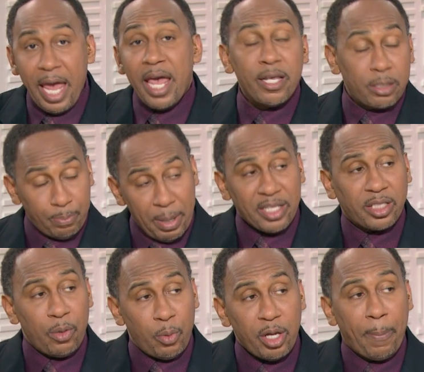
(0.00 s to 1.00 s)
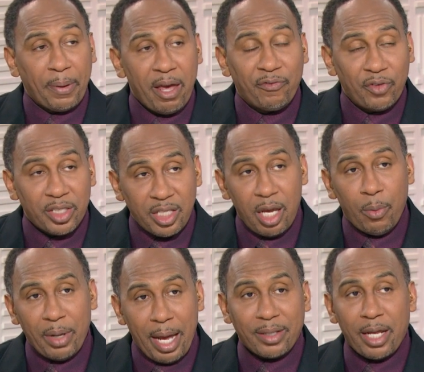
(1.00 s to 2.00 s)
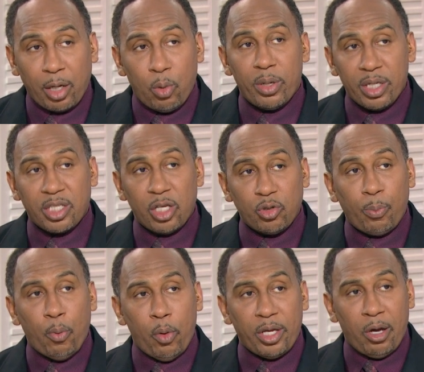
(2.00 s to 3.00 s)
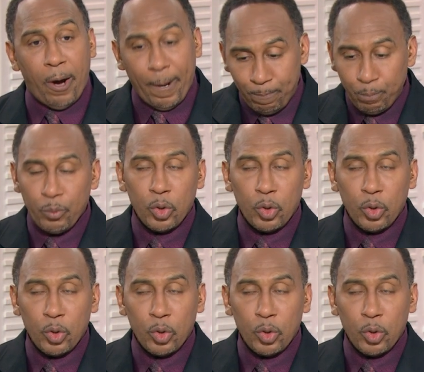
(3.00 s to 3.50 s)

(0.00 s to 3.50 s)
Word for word: especially when you're playing for a team without that quintessential point guard